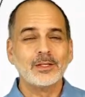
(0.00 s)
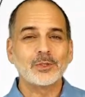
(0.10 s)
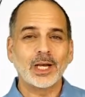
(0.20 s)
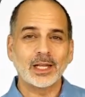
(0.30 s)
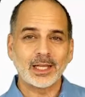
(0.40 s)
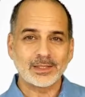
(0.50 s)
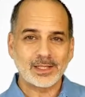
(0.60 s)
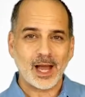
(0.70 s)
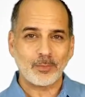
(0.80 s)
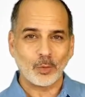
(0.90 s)
Trailing
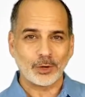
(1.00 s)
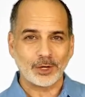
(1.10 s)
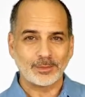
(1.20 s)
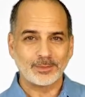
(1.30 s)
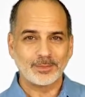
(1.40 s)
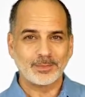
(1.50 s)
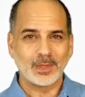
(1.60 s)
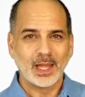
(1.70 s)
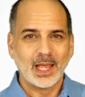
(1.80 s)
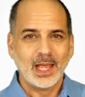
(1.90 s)
stop order.
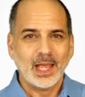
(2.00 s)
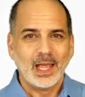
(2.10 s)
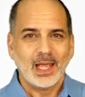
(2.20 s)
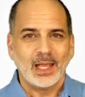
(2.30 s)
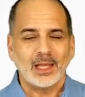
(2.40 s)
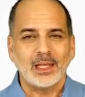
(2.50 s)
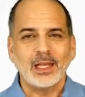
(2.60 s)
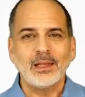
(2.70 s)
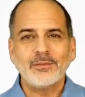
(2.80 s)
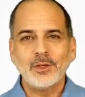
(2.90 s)

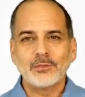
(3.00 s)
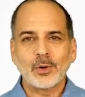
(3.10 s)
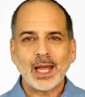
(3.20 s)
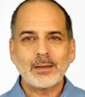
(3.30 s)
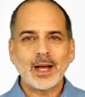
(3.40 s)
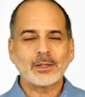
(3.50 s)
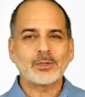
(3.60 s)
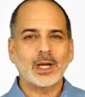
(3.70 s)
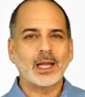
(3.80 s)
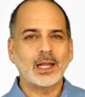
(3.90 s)
If you've read about
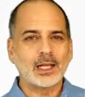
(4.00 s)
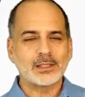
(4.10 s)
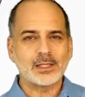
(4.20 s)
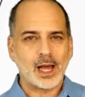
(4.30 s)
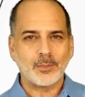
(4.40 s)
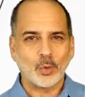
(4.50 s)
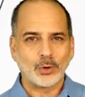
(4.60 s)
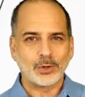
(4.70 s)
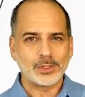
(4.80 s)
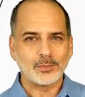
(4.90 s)
trailing stop
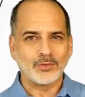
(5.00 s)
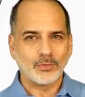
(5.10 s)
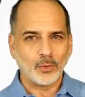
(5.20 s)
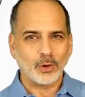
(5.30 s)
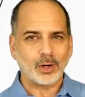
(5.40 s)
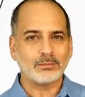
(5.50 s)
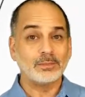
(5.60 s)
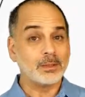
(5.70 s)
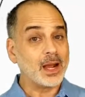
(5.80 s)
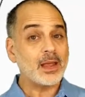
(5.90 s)
orders before,
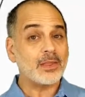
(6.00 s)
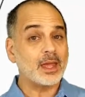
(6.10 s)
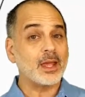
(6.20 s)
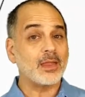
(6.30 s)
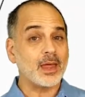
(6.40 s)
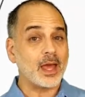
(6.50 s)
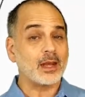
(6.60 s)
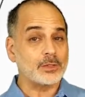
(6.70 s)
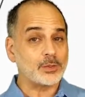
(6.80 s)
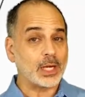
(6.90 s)
you might think
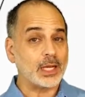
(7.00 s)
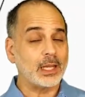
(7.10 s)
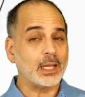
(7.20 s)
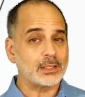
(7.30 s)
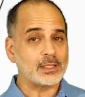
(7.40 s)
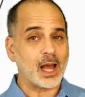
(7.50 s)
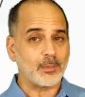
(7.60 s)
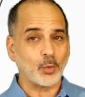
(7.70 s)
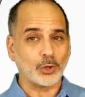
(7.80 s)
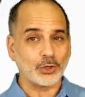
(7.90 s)
that a trailing
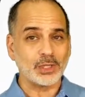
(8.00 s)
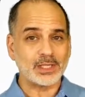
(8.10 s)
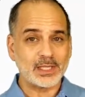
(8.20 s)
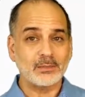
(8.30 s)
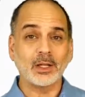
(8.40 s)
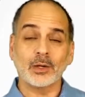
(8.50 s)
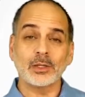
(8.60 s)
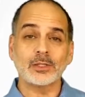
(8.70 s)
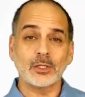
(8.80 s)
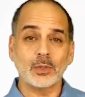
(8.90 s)
stop order is
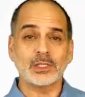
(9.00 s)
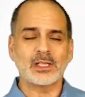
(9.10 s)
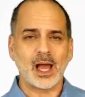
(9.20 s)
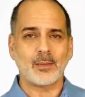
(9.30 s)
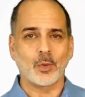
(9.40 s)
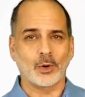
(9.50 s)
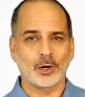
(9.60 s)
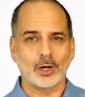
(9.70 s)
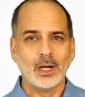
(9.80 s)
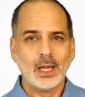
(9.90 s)
similar to a stop
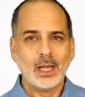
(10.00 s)
order.